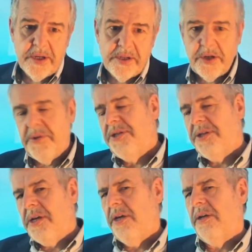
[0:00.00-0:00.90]
So
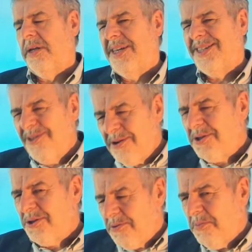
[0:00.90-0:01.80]
Ezekiel is
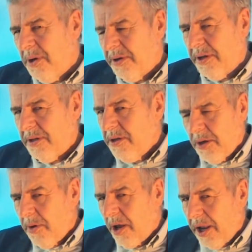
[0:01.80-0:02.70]
not somebody that
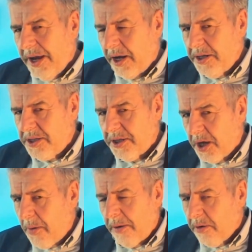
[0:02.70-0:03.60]
you are likely to
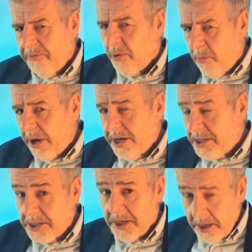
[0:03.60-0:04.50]
go out of your way
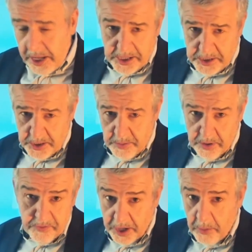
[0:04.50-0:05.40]
to sit next to
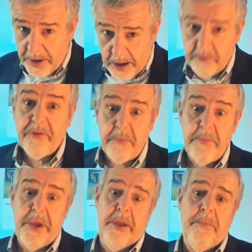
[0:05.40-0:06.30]
if you're going out for a
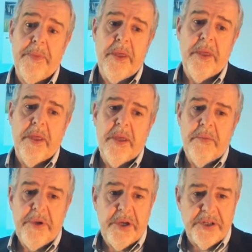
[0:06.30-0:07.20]
meal,
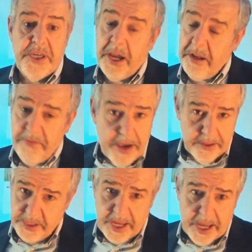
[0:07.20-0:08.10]
because he kind of
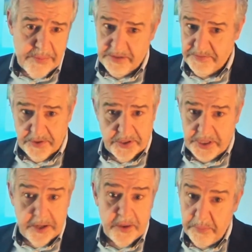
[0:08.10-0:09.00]
had this habit of just
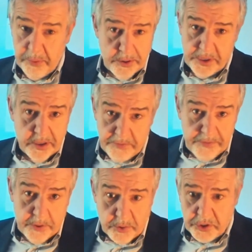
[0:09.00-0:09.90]
telling the blunt and the
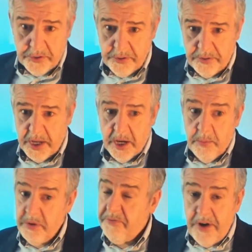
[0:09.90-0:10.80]
difficult truth
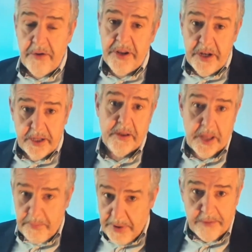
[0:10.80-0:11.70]
with very
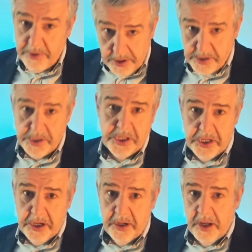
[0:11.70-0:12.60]
little apparent
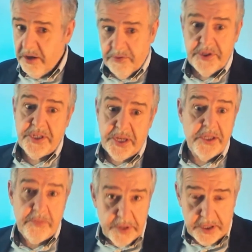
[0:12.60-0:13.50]
concern for the
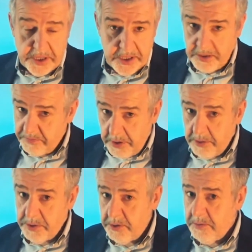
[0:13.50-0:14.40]
sensibilities of
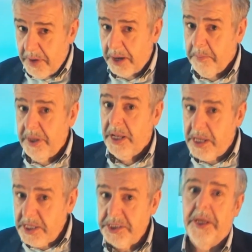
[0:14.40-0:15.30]
those who might be
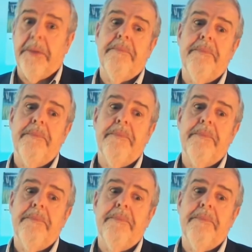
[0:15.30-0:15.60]
listening.